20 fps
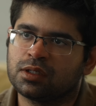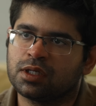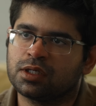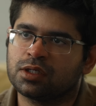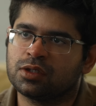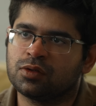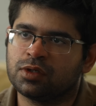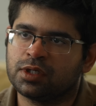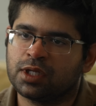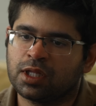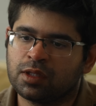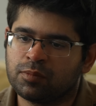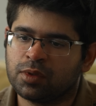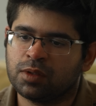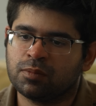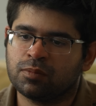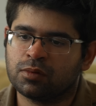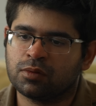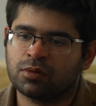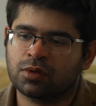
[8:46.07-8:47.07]
Like you tell
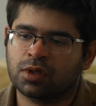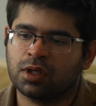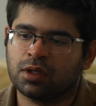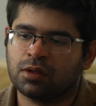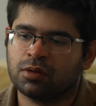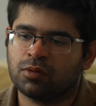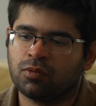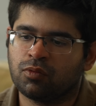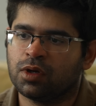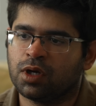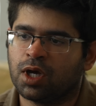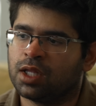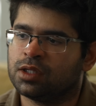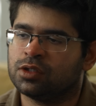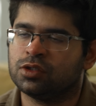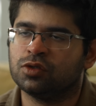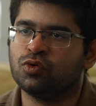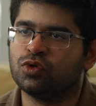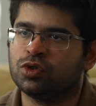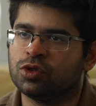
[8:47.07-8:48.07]
people, okay, I'll
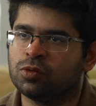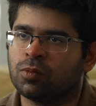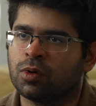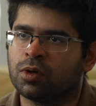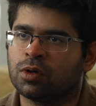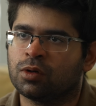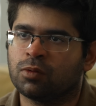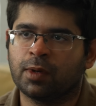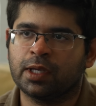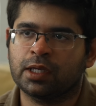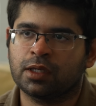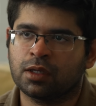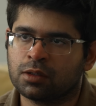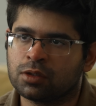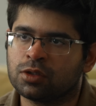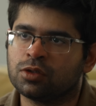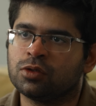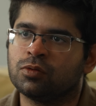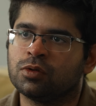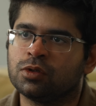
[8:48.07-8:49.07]
do it tomorrow. Why can't
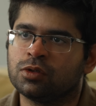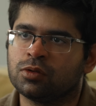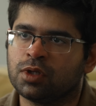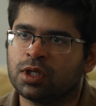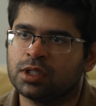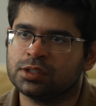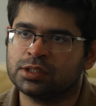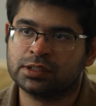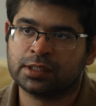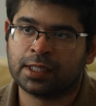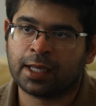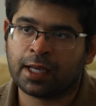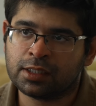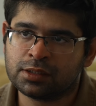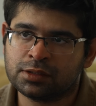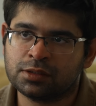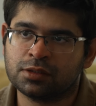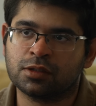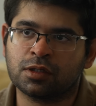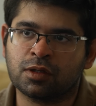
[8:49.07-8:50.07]
you do it today? Just
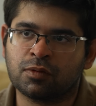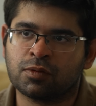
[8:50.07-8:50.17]
ask that